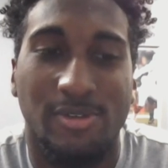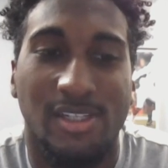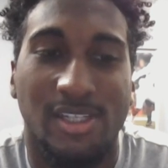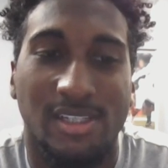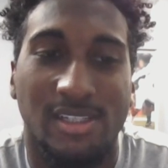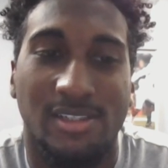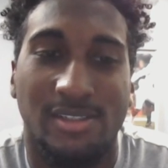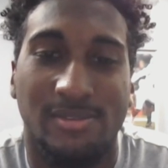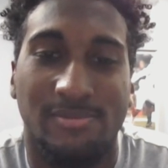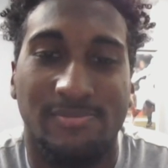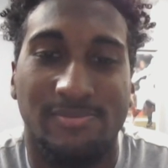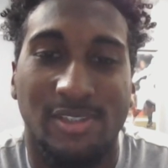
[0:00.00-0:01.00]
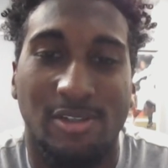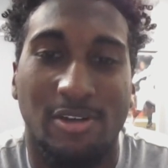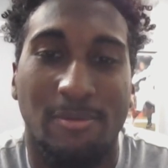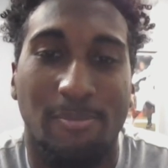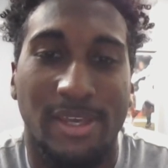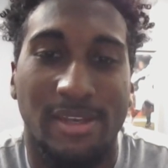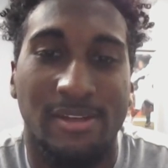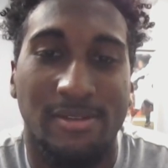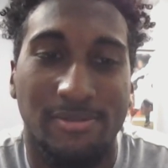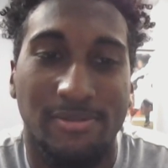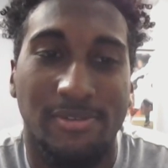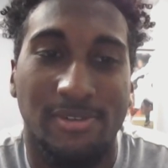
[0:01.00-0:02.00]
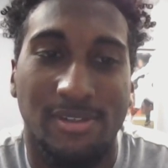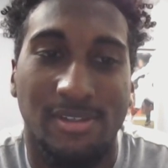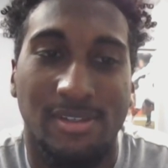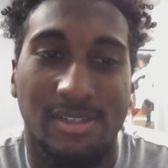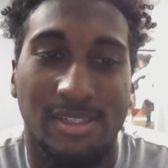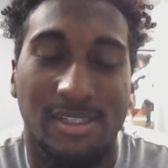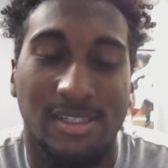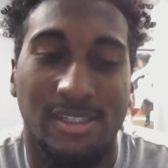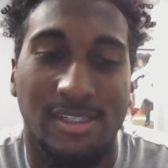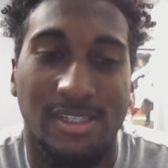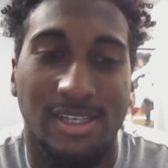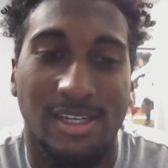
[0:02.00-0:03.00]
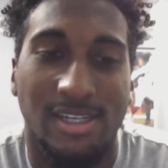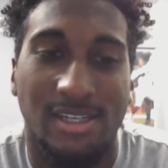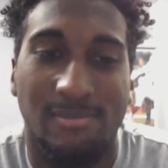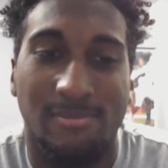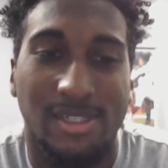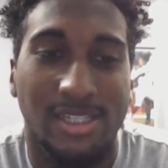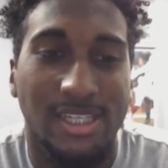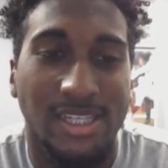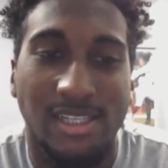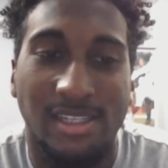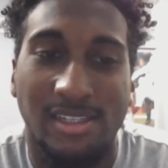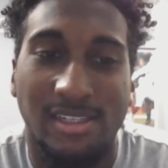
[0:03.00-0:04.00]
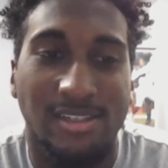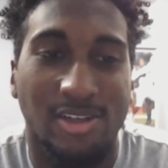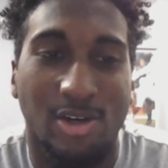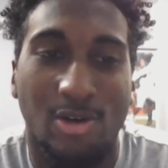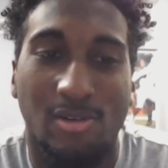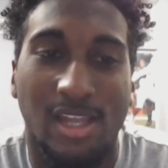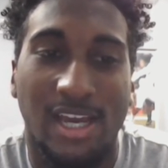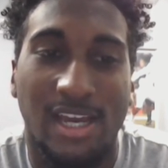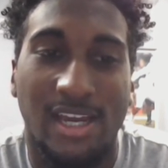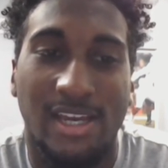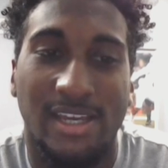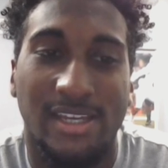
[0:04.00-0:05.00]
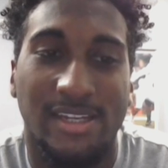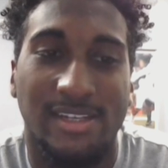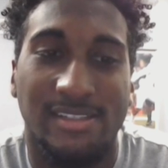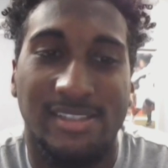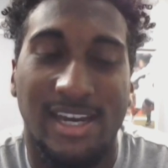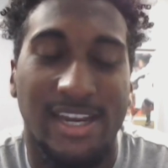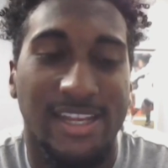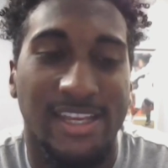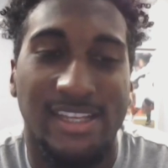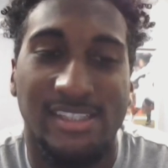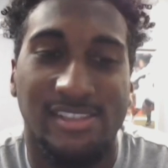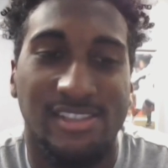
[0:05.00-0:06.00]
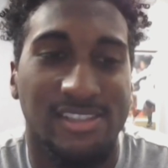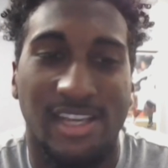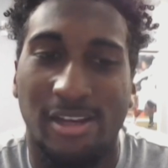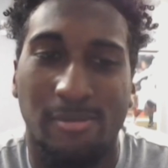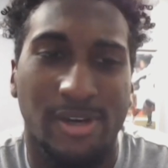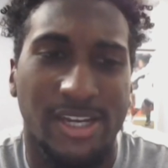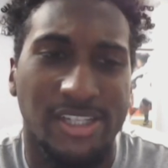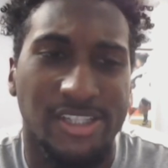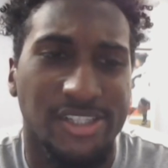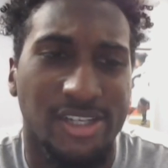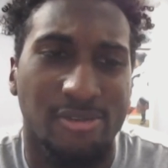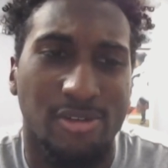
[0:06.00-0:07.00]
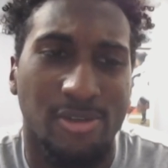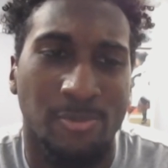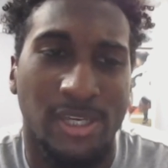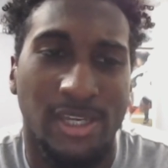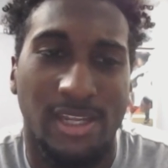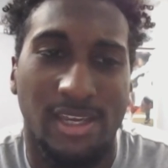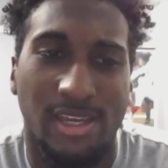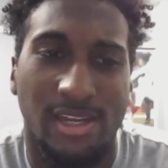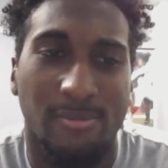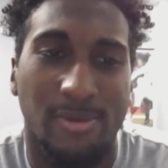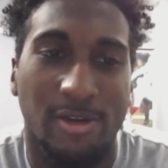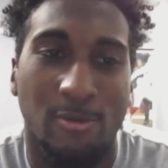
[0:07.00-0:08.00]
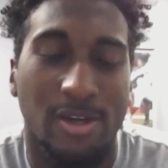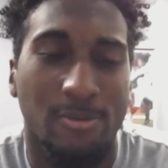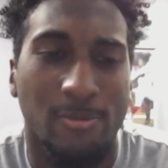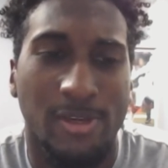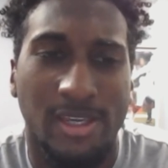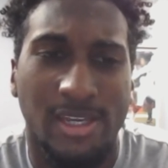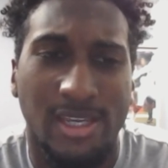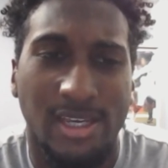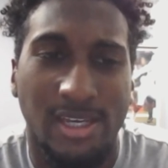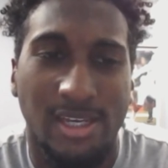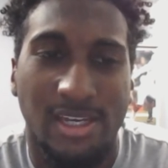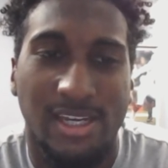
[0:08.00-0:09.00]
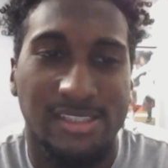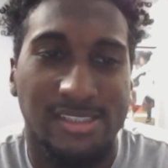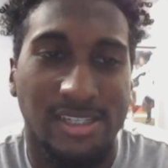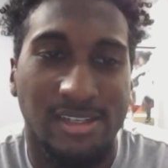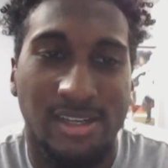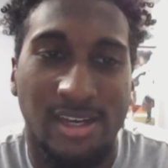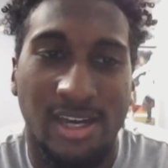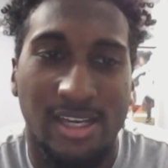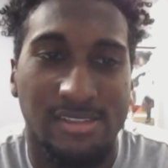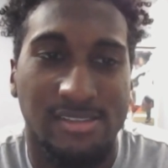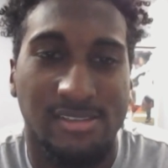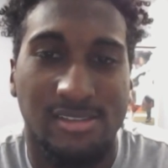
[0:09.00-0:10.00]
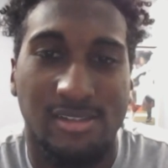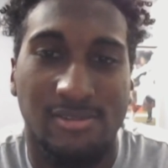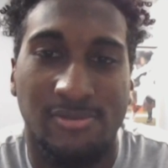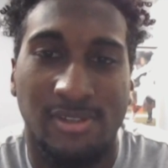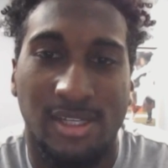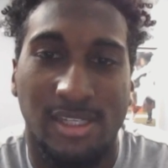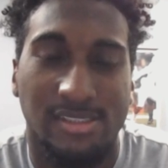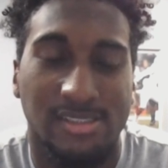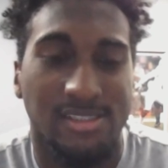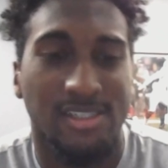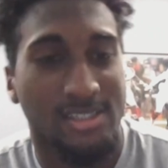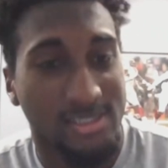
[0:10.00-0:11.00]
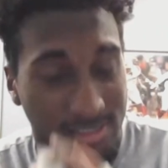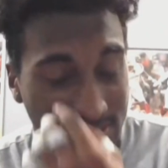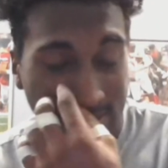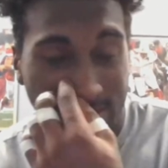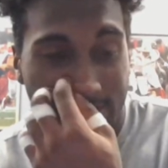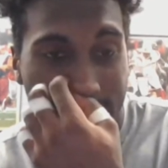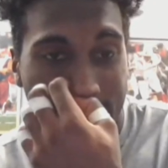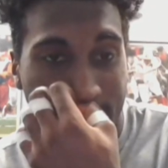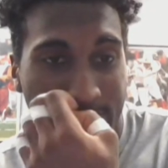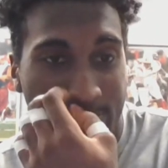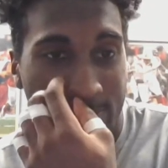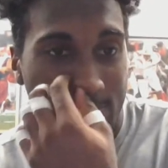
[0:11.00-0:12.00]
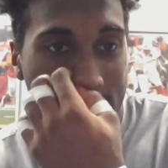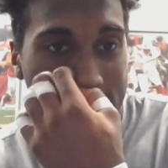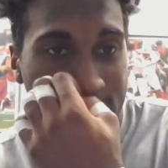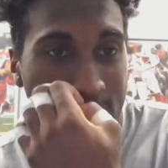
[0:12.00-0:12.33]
really you know, competitive. Malik, the whole line, tight ends, just everybody in general, man. Everybody want to win. Like seeing the eyes and stuff. Like just today, man, we was